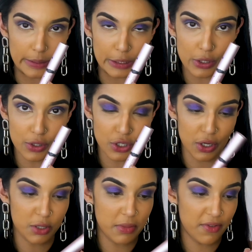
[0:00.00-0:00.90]
Please don't
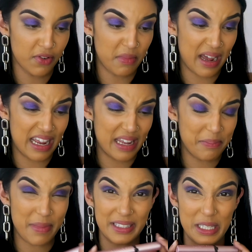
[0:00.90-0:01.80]
judge me for my
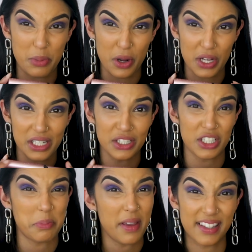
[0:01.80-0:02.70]
messy products. It
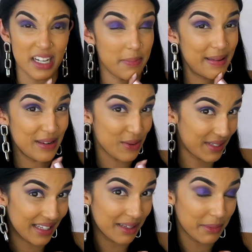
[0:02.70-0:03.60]
just means that I've been
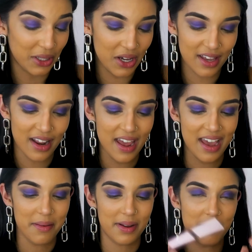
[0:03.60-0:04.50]
using them a lot.
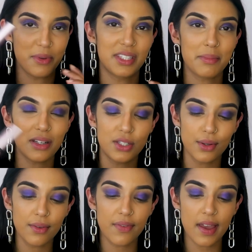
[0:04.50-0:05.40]
But I'm using my
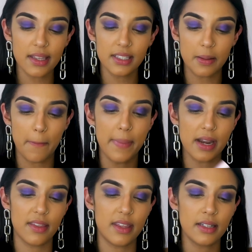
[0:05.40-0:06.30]
Too Faced
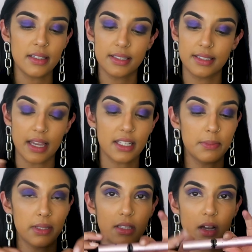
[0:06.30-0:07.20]
Better Than
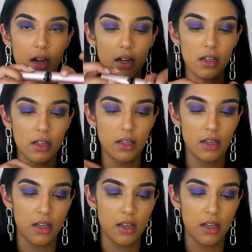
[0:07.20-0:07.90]
Sex mascara